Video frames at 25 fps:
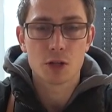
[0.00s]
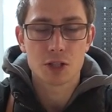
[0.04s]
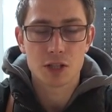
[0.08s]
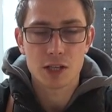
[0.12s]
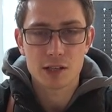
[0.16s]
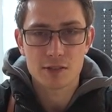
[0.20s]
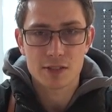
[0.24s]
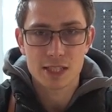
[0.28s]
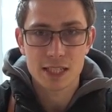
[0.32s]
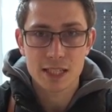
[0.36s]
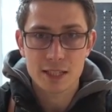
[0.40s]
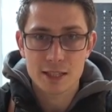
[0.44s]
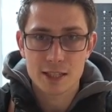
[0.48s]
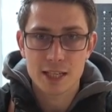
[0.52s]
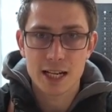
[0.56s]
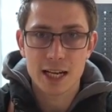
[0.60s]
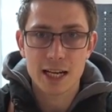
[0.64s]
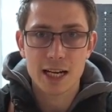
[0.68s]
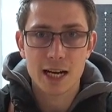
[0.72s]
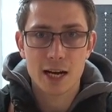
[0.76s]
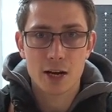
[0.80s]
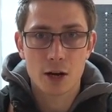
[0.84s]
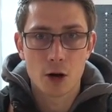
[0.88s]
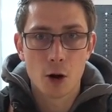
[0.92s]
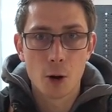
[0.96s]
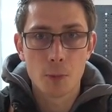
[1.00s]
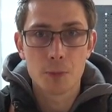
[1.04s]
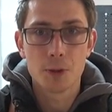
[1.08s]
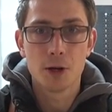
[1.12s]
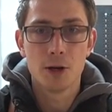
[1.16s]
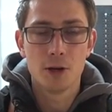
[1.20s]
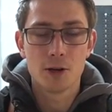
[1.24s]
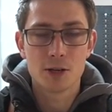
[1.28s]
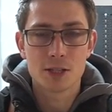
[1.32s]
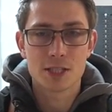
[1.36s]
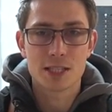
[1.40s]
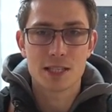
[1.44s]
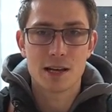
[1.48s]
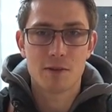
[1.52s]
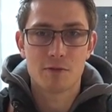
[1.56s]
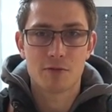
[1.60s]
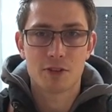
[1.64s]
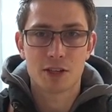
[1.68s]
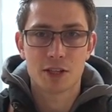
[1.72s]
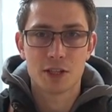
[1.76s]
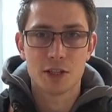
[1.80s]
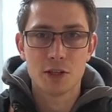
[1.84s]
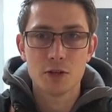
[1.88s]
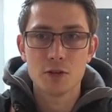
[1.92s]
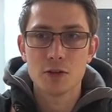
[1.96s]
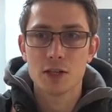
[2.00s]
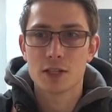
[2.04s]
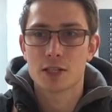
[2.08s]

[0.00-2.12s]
what you have seen today. I hope you learned something new,